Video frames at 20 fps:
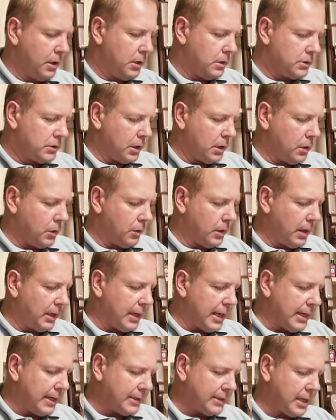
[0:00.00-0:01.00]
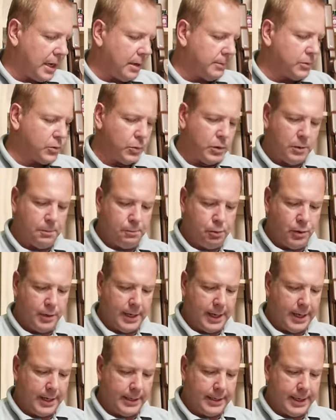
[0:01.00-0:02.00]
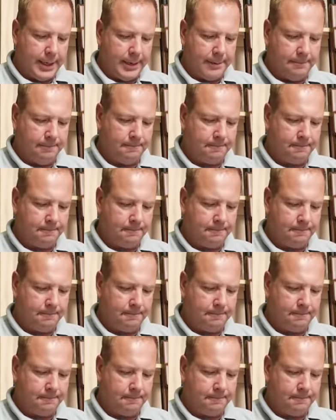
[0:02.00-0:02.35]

So a lot of times when you put a